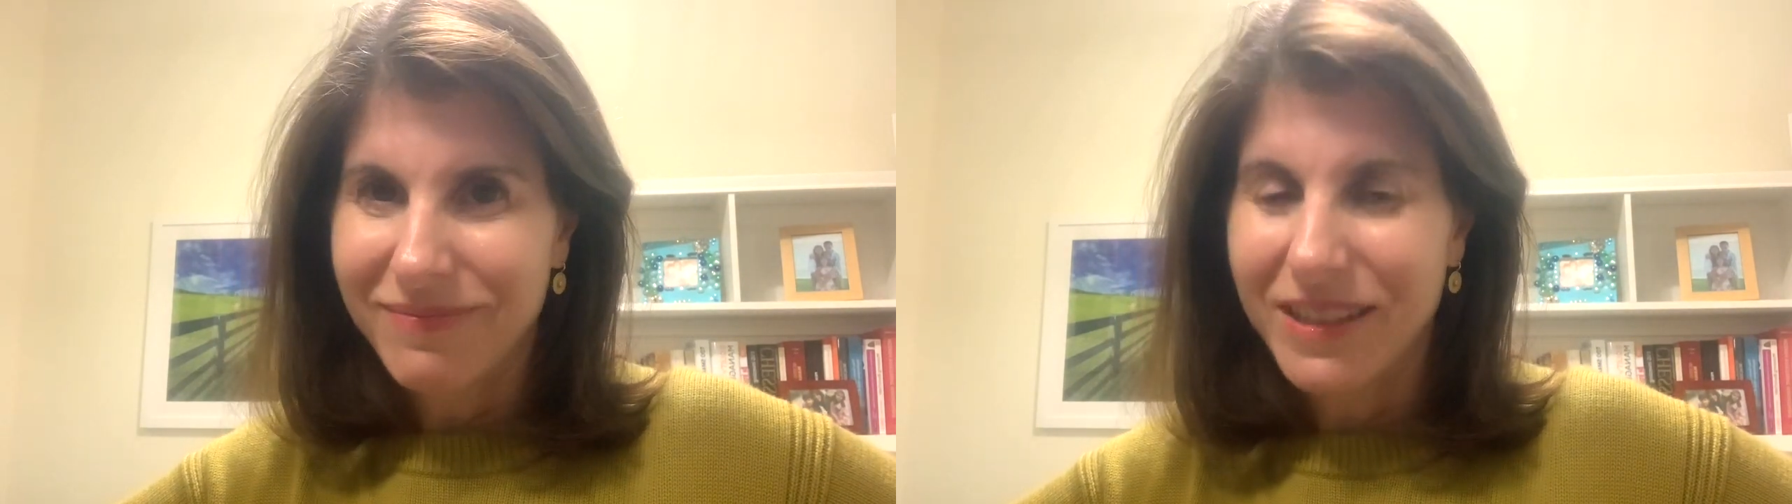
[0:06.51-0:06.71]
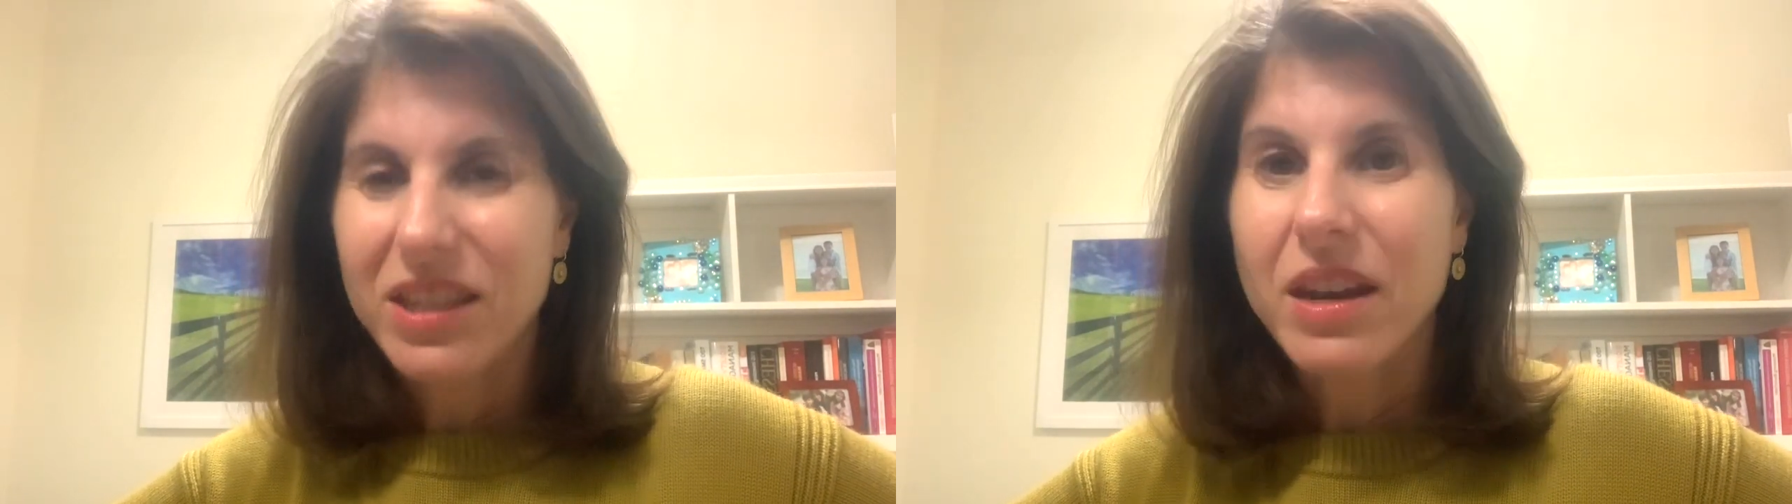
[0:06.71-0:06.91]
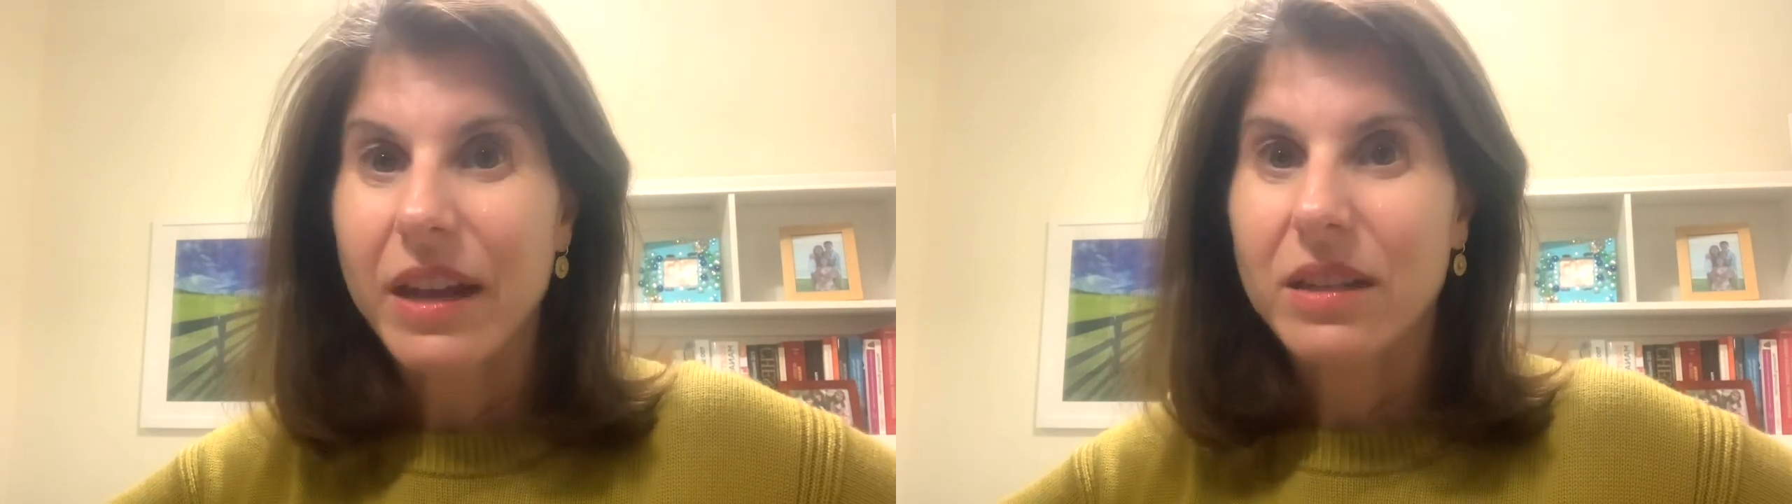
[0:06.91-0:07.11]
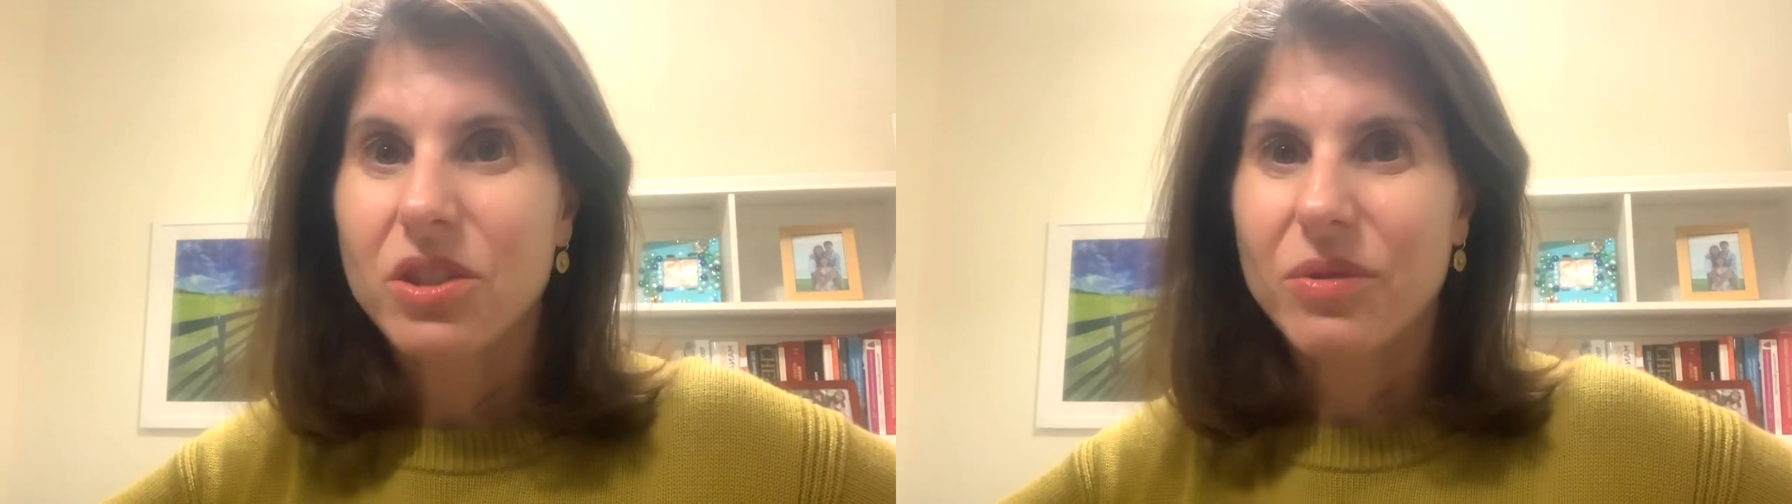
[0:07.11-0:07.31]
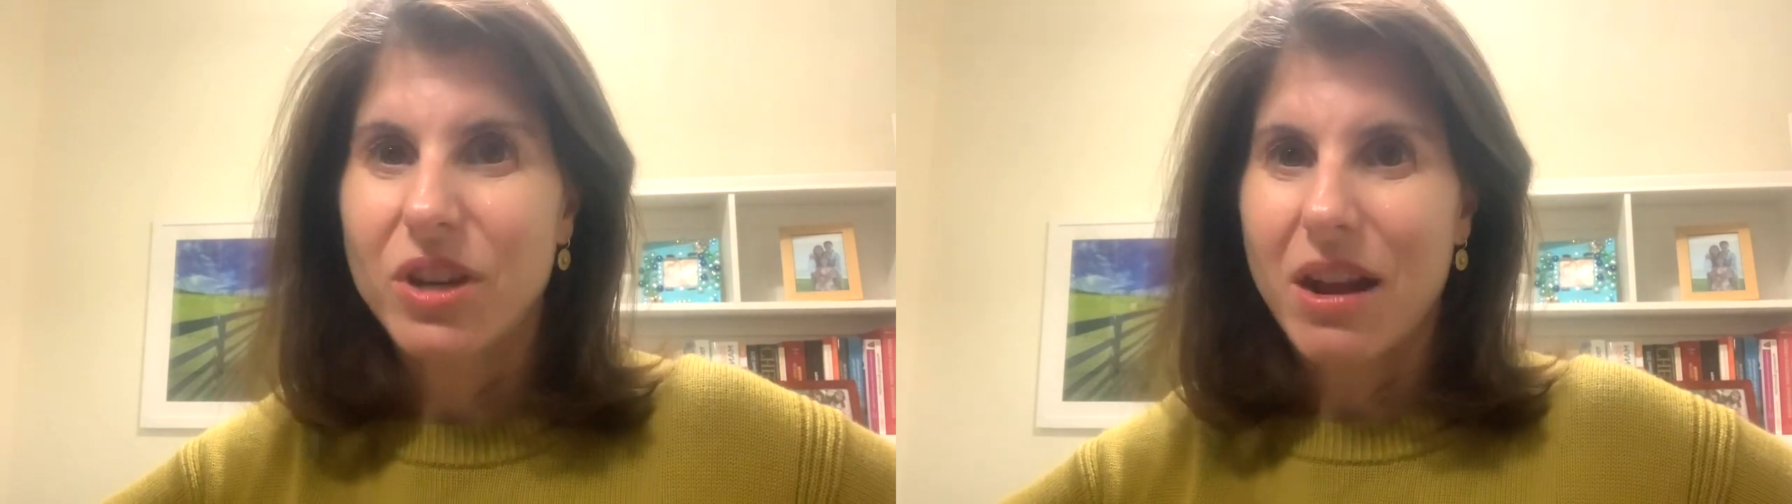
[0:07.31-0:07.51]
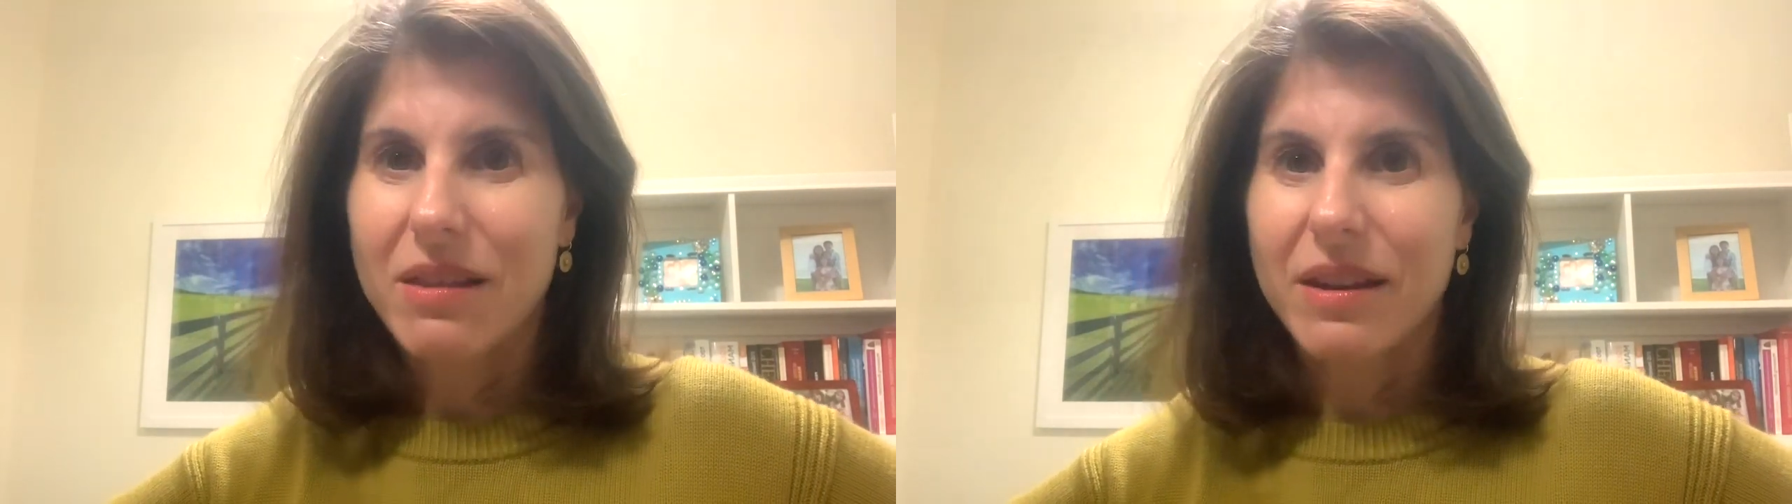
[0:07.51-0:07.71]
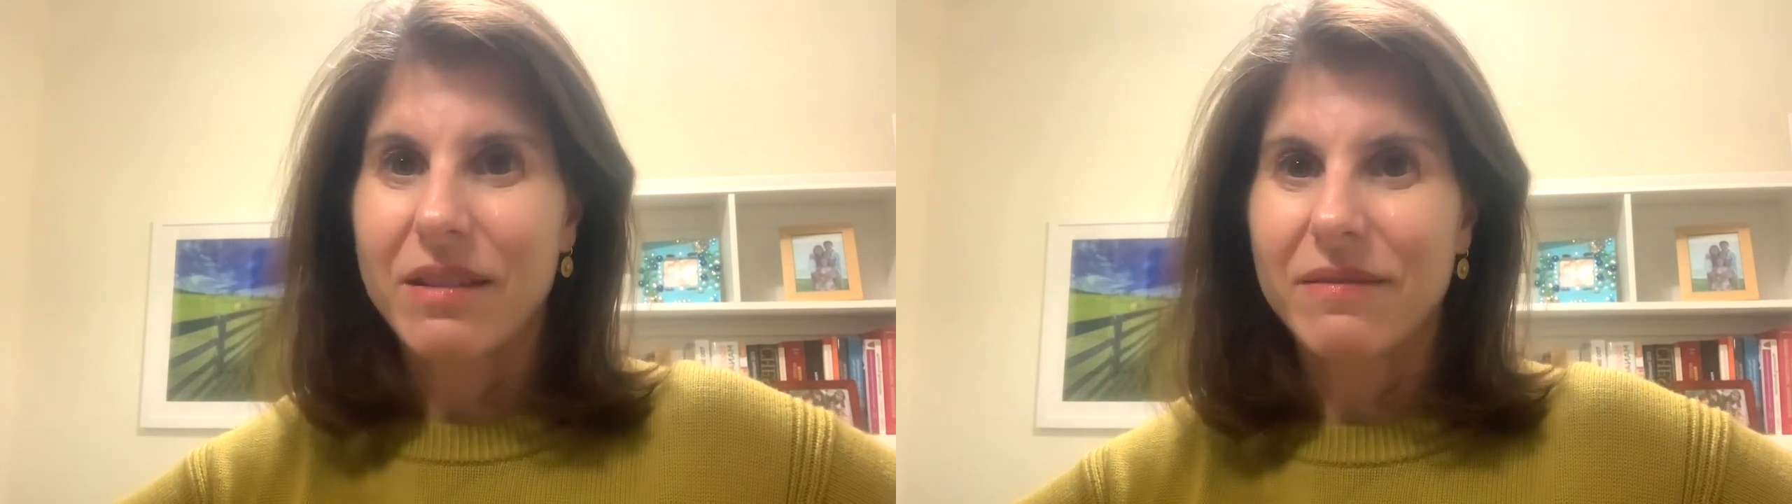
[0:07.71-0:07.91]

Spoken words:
is the next Jewish holiday,